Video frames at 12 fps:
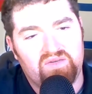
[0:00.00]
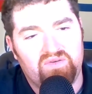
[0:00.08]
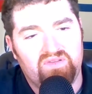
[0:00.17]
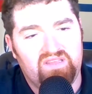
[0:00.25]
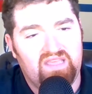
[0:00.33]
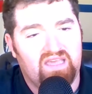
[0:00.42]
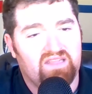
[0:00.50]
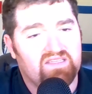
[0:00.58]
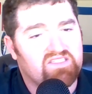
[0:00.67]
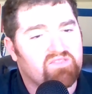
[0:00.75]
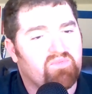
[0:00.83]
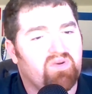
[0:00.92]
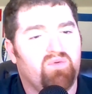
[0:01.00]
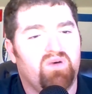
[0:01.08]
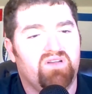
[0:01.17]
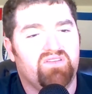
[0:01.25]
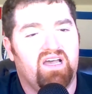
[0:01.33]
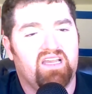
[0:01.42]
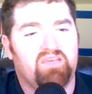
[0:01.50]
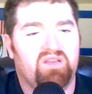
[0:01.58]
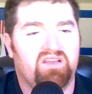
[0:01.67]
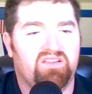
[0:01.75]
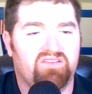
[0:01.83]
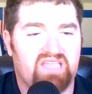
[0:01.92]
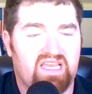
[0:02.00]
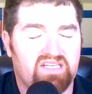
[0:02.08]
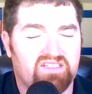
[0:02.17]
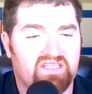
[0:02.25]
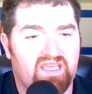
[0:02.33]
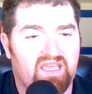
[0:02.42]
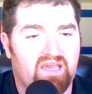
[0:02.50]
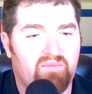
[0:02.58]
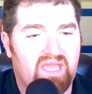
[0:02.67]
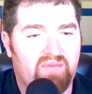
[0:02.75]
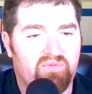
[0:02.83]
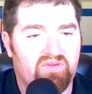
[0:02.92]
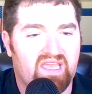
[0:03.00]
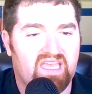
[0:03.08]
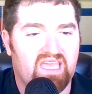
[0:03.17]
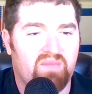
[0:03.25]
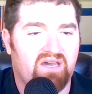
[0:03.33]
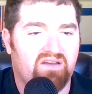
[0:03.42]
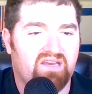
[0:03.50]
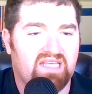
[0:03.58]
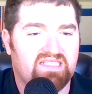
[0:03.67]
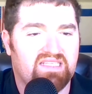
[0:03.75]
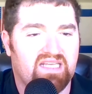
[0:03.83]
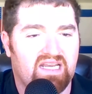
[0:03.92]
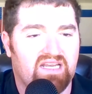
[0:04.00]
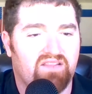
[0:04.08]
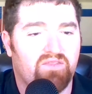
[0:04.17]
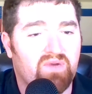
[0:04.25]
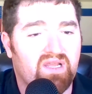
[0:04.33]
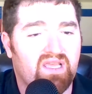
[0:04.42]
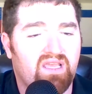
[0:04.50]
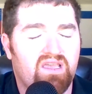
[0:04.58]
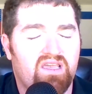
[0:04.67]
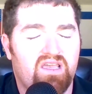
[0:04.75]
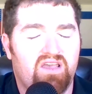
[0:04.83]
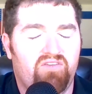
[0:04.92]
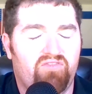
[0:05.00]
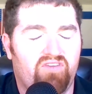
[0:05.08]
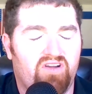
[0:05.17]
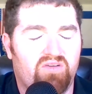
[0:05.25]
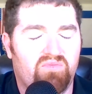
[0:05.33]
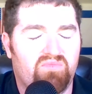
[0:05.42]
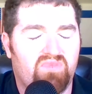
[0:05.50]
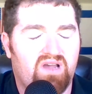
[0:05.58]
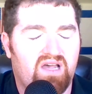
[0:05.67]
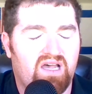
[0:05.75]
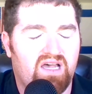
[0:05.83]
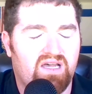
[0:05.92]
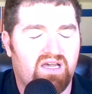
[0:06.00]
this is pretty well documented. There's actually a paper that came out in 1993 from